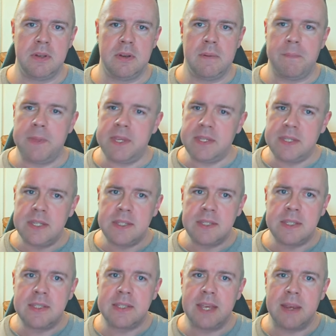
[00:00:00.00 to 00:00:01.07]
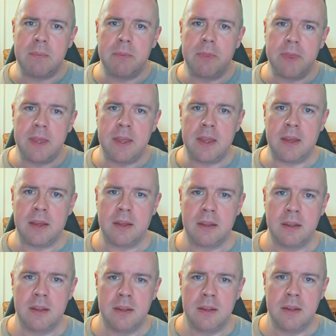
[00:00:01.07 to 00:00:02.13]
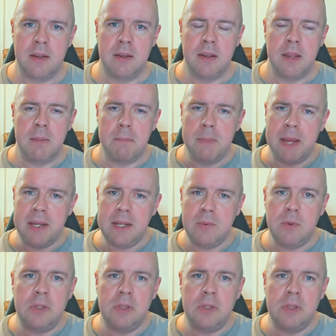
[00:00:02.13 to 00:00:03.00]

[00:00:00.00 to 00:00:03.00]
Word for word: This is the same thing. Many will